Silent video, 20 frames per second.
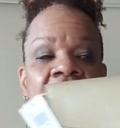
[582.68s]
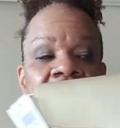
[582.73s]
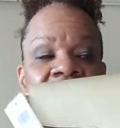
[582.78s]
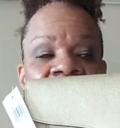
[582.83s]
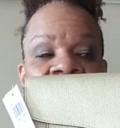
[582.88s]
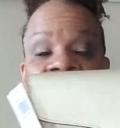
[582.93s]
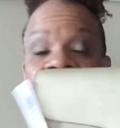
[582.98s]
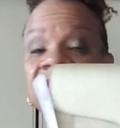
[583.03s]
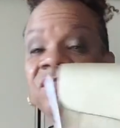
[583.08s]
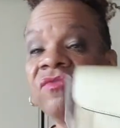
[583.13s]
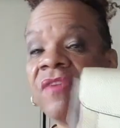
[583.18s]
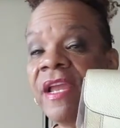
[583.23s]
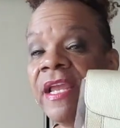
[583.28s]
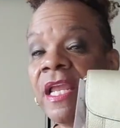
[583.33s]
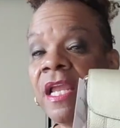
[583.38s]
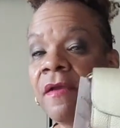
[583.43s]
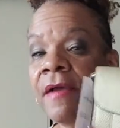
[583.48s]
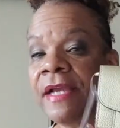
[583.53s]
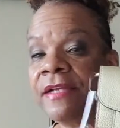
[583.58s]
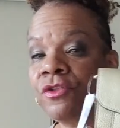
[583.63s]
this right
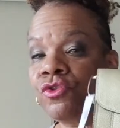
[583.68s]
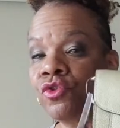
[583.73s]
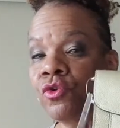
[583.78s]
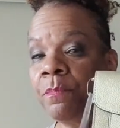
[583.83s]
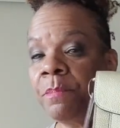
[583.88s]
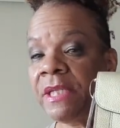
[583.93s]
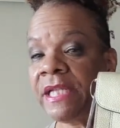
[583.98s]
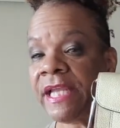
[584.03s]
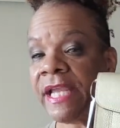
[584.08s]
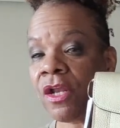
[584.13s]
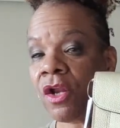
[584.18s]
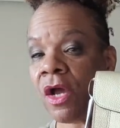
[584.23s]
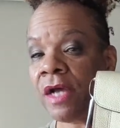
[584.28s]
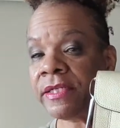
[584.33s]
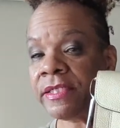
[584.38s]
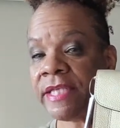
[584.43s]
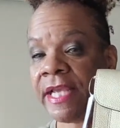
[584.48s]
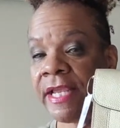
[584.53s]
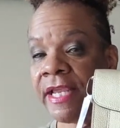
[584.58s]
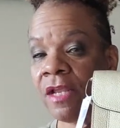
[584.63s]
here, I do plan
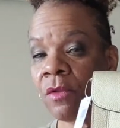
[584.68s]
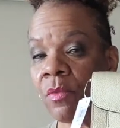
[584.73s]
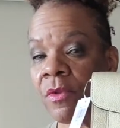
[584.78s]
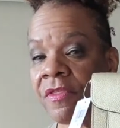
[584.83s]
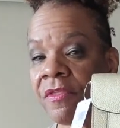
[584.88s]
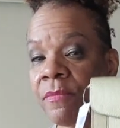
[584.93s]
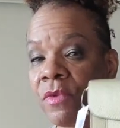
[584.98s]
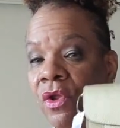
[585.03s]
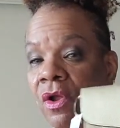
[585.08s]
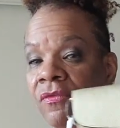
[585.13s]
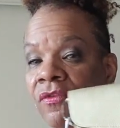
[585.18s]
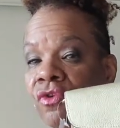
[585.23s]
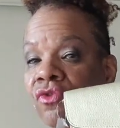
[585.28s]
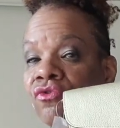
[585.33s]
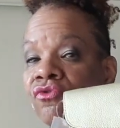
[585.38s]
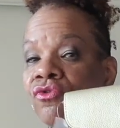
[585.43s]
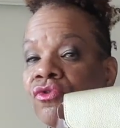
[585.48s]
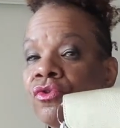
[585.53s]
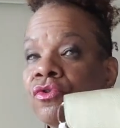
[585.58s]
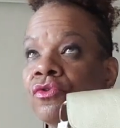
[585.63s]
on taking with me on the
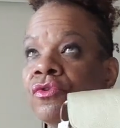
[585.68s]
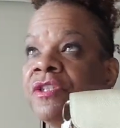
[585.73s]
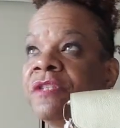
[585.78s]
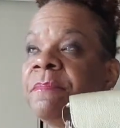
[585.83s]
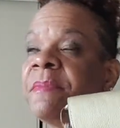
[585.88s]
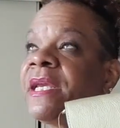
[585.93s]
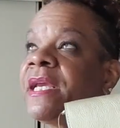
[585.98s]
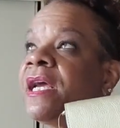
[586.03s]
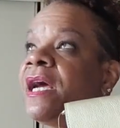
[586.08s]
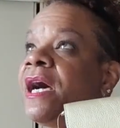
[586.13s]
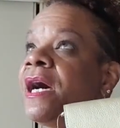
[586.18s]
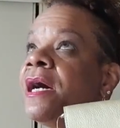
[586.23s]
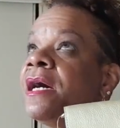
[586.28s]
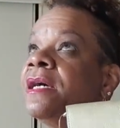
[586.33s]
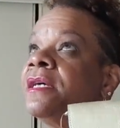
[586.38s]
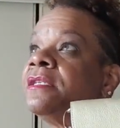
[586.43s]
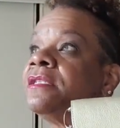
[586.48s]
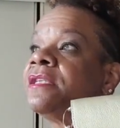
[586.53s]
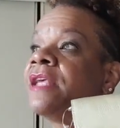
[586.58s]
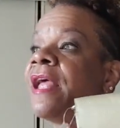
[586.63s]
cruise,
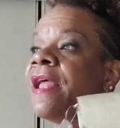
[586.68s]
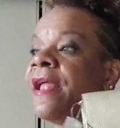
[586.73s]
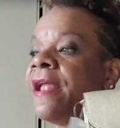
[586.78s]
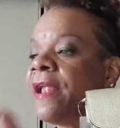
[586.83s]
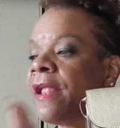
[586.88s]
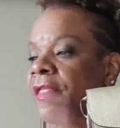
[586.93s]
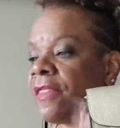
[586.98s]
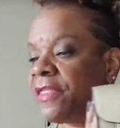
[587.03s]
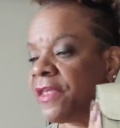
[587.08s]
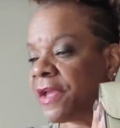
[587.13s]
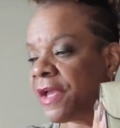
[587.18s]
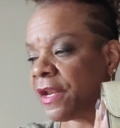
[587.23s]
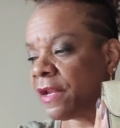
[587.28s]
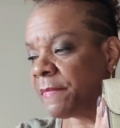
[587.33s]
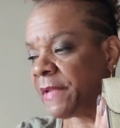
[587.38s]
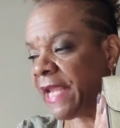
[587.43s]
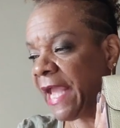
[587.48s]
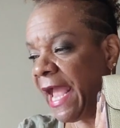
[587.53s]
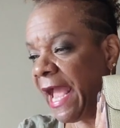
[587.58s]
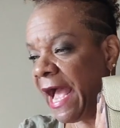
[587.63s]
because they're going to
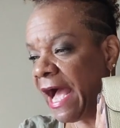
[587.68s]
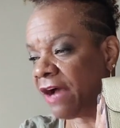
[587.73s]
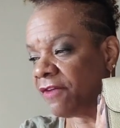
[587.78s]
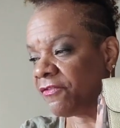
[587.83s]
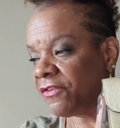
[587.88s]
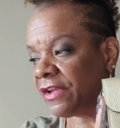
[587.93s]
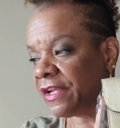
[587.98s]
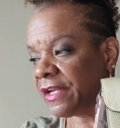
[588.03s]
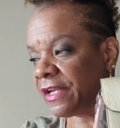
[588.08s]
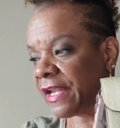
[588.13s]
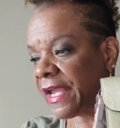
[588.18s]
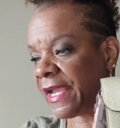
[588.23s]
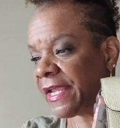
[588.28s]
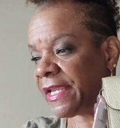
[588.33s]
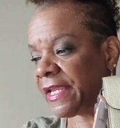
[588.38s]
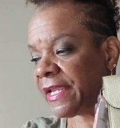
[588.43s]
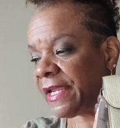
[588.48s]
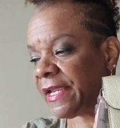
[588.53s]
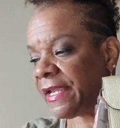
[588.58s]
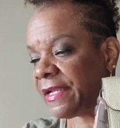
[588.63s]
be having
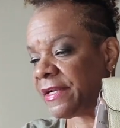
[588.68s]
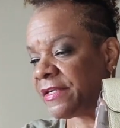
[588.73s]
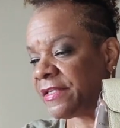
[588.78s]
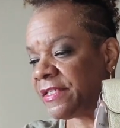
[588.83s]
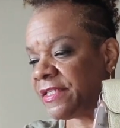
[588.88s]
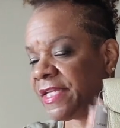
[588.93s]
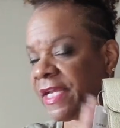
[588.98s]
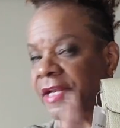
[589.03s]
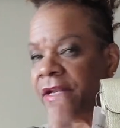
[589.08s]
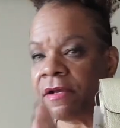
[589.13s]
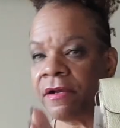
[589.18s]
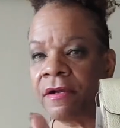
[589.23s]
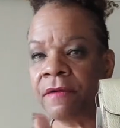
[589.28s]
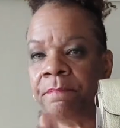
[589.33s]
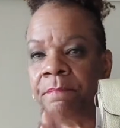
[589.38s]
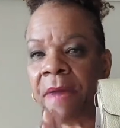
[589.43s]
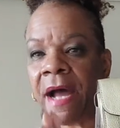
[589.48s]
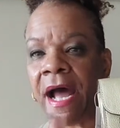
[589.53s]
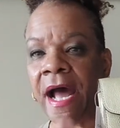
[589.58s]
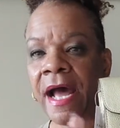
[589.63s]
like a dinner
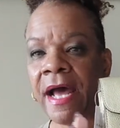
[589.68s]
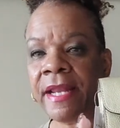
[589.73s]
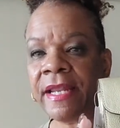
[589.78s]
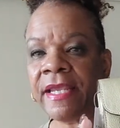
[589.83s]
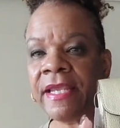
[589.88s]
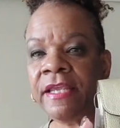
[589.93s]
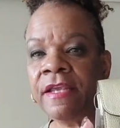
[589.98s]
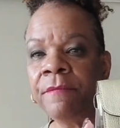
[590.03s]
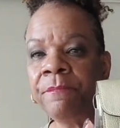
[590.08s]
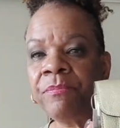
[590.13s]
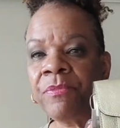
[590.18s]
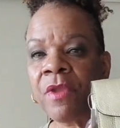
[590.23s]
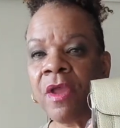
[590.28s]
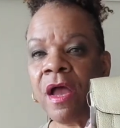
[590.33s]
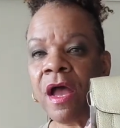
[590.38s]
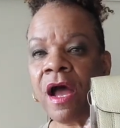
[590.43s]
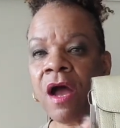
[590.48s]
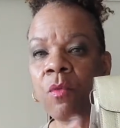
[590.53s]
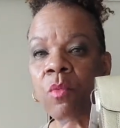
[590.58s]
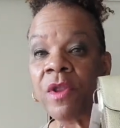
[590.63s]
party
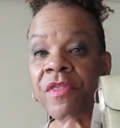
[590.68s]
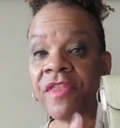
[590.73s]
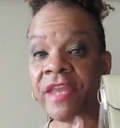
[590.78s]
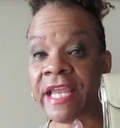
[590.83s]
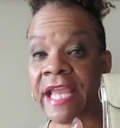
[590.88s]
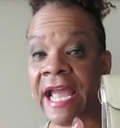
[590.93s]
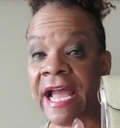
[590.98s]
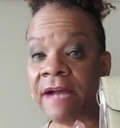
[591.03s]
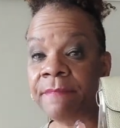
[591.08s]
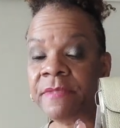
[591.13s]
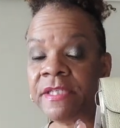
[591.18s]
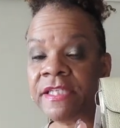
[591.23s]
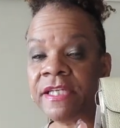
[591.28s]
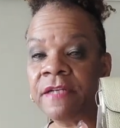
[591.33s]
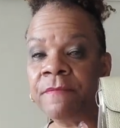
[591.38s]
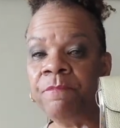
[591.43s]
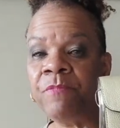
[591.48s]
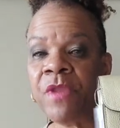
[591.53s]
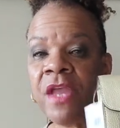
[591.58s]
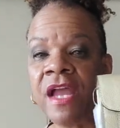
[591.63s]
with the
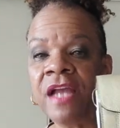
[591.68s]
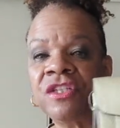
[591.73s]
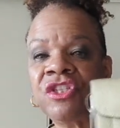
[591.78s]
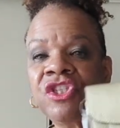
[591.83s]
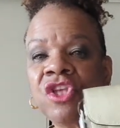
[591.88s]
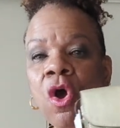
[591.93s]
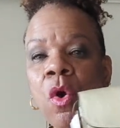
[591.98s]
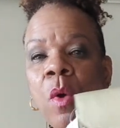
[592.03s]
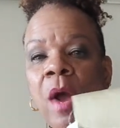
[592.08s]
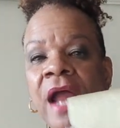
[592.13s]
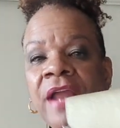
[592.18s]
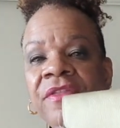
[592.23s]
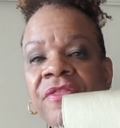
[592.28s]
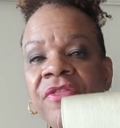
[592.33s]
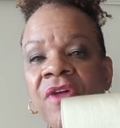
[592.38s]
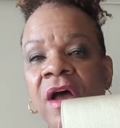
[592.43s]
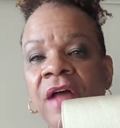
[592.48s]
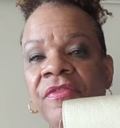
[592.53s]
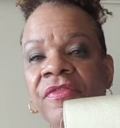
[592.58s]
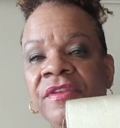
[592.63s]
captain. And so I
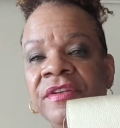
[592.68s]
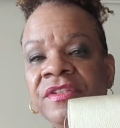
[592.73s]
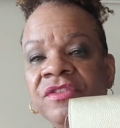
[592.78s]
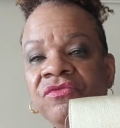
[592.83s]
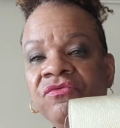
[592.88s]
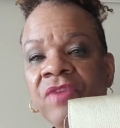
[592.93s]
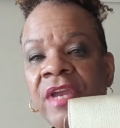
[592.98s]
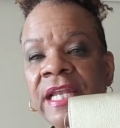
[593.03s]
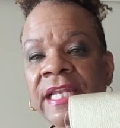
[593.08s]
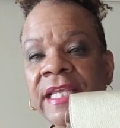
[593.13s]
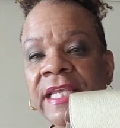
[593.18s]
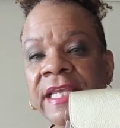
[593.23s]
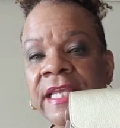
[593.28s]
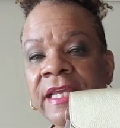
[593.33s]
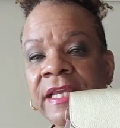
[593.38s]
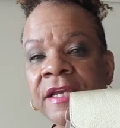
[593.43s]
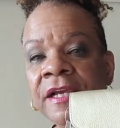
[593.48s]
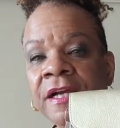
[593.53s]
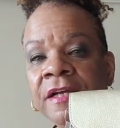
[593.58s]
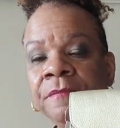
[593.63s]
thought this right
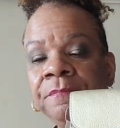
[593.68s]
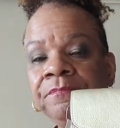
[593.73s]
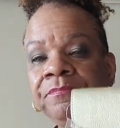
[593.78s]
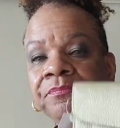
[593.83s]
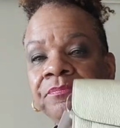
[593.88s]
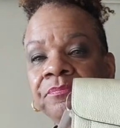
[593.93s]
here